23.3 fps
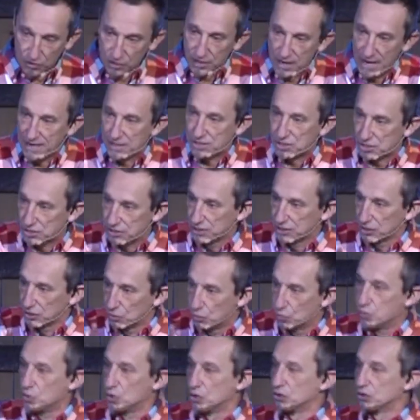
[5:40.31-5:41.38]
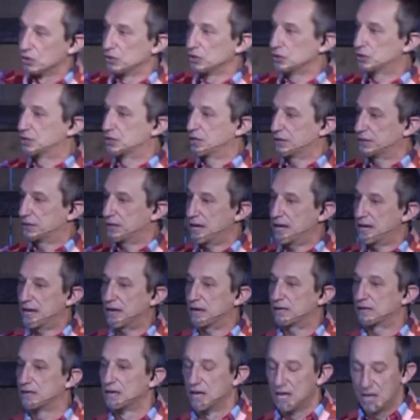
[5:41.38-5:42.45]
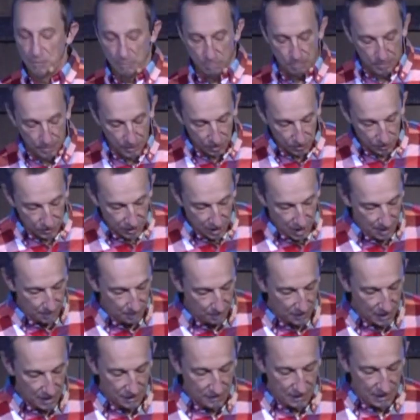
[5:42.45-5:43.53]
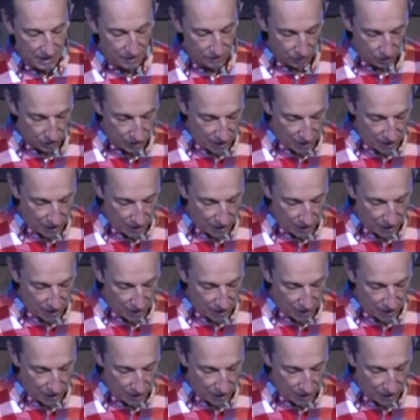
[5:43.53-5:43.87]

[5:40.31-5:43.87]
their nice little worlds that they had built up. They had